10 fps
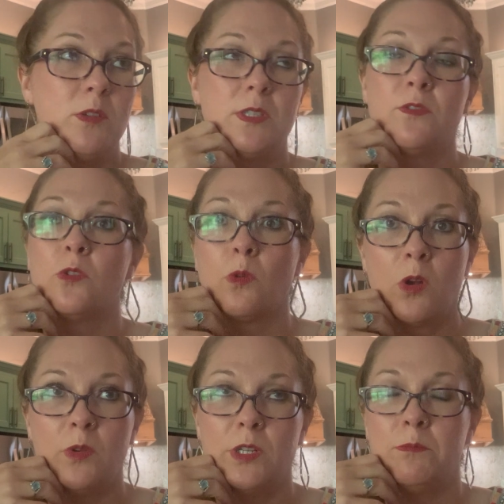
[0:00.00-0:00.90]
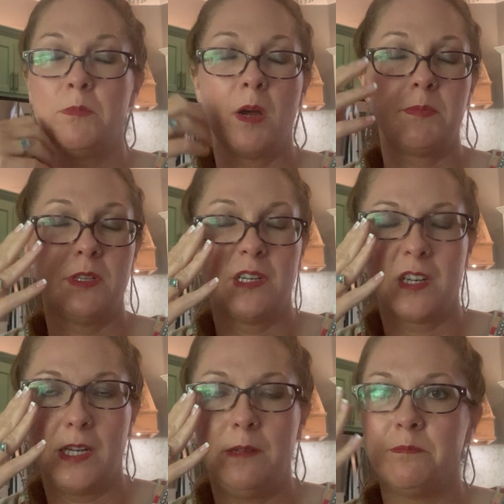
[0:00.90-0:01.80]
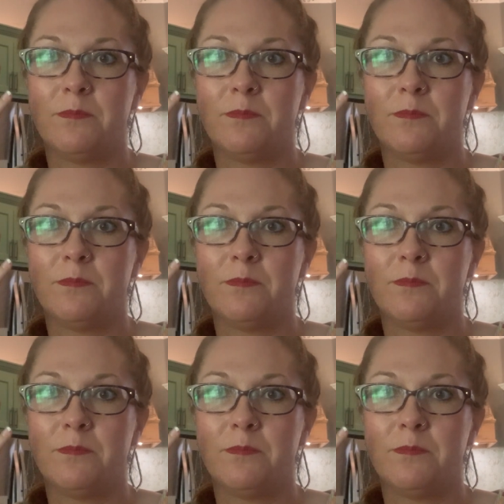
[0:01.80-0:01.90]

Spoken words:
Those have grown in popularity.